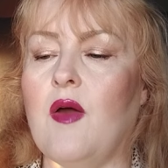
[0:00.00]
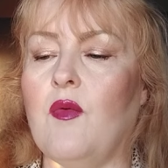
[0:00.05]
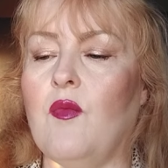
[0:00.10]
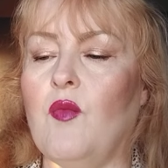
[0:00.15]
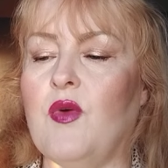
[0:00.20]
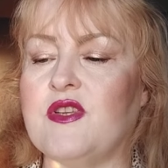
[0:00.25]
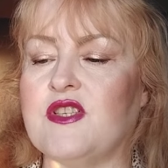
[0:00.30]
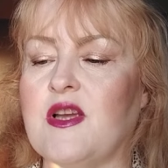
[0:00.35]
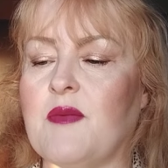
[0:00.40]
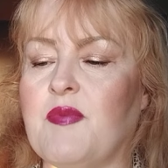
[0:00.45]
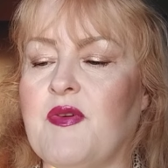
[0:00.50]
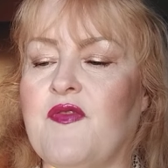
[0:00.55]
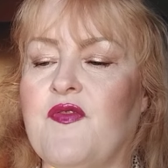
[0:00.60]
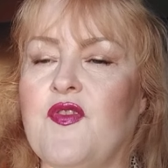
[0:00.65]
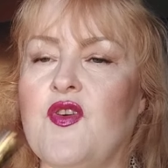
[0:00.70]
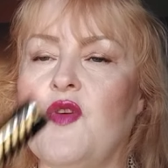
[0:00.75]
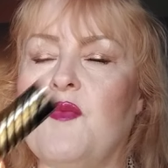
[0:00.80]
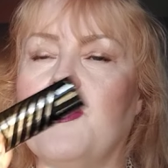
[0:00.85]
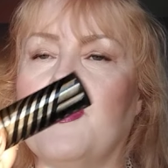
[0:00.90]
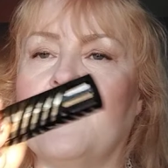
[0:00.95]
which I
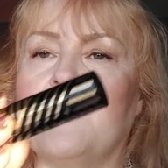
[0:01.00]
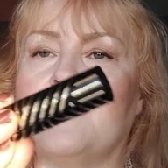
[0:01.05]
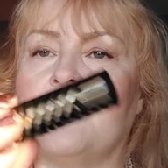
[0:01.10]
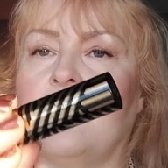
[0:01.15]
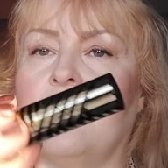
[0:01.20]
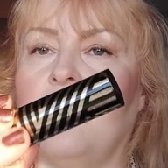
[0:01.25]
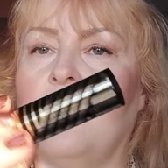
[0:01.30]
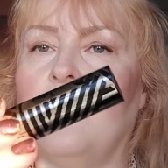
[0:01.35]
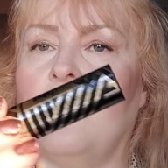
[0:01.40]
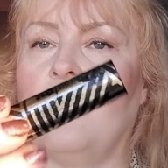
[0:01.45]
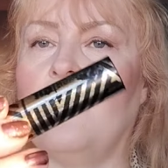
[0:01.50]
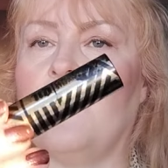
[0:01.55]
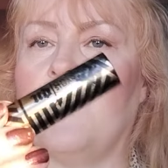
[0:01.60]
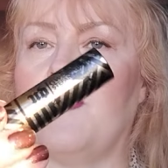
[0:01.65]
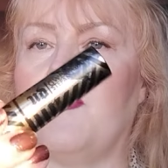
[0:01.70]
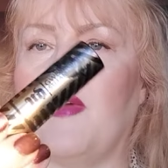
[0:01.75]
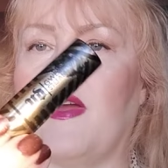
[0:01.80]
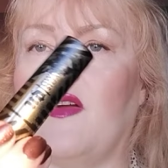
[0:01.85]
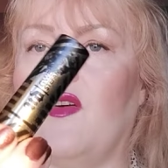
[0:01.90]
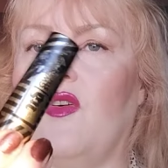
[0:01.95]
prefer because all
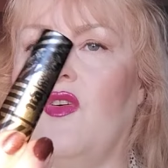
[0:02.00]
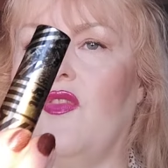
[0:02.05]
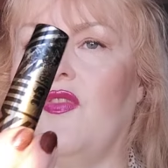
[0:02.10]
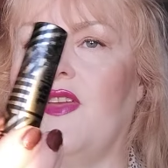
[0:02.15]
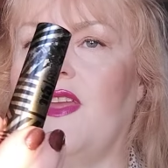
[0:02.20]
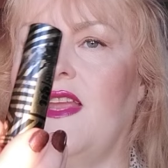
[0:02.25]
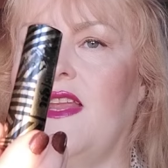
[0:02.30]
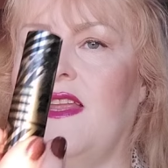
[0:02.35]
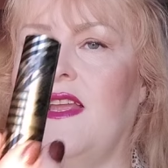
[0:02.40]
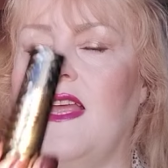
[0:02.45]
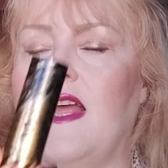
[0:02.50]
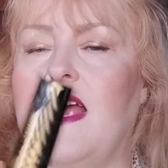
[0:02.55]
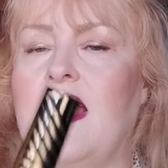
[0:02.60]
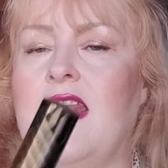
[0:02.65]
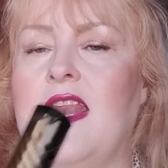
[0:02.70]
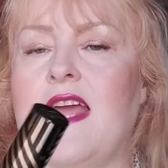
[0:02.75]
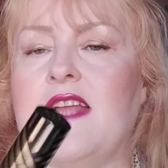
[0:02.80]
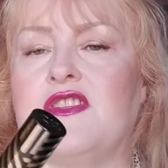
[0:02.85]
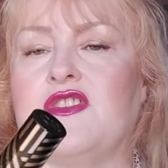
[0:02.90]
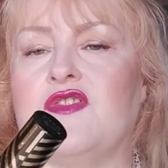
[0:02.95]
the
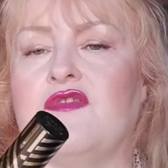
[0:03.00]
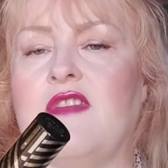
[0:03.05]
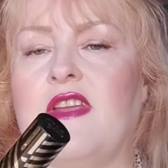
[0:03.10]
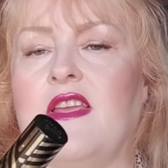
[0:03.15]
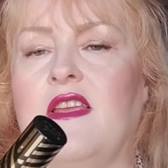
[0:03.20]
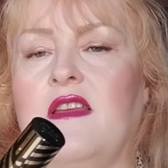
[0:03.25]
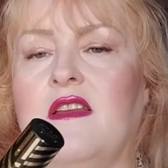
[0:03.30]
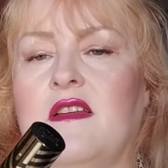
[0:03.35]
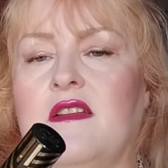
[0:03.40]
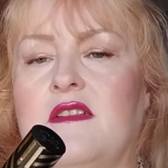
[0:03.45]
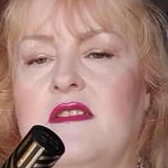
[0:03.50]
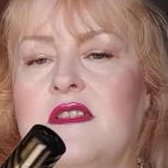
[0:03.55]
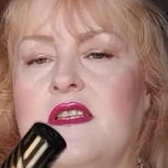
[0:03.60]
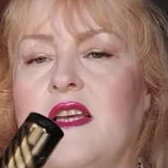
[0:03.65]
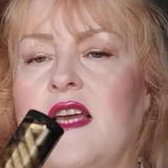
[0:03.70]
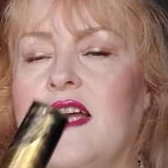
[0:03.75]
lettering and